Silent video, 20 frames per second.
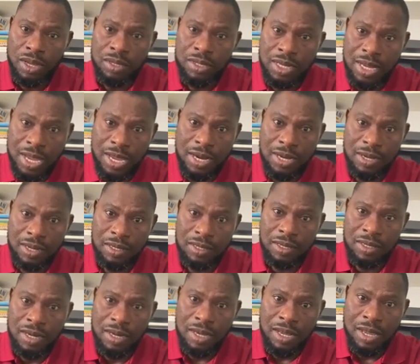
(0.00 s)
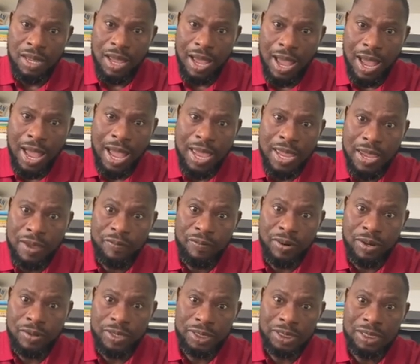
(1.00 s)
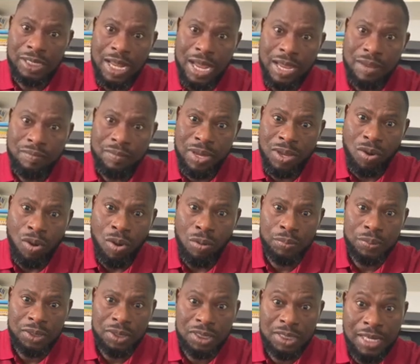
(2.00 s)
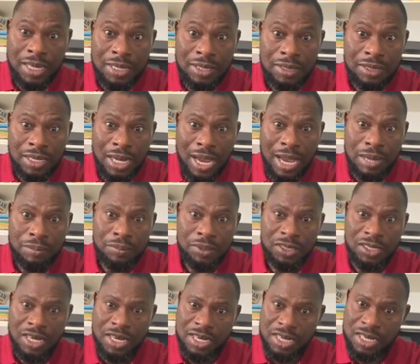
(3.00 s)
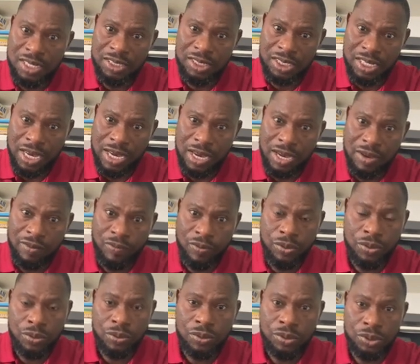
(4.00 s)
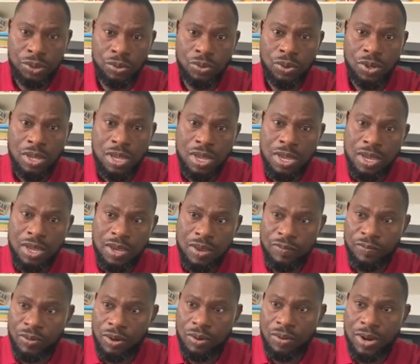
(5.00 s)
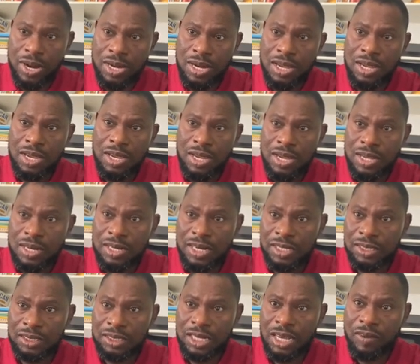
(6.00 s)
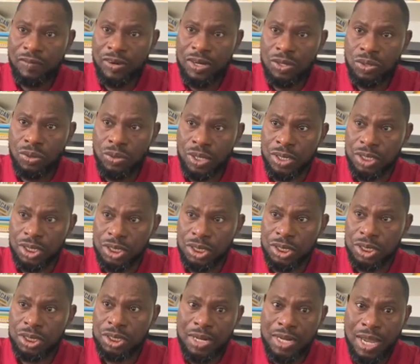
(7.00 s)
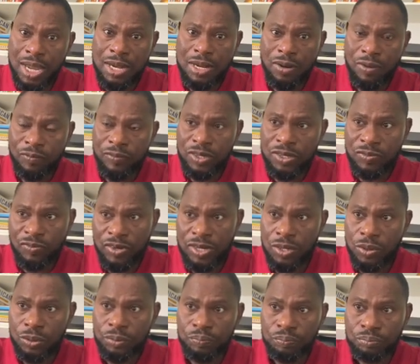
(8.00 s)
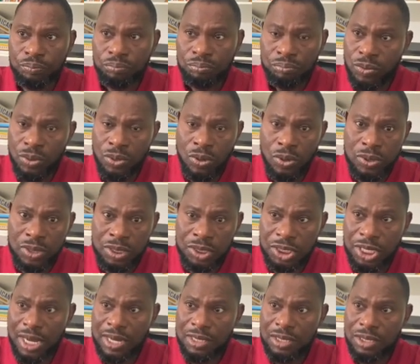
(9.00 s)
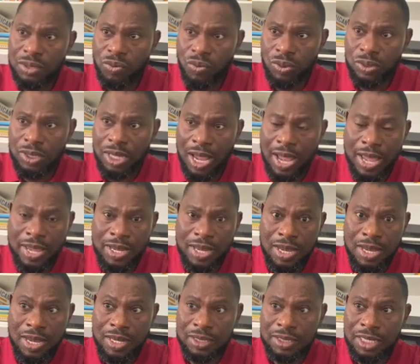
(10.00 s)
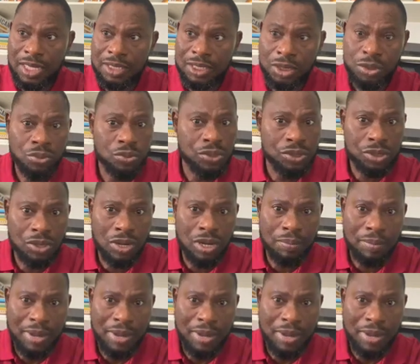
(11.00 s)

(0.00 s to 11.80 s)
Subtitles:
then IFRS 9 becomes 10 times easier for you. So if you're ready, let's delve into it. At the end of this video, you will understand what IAS 32 is all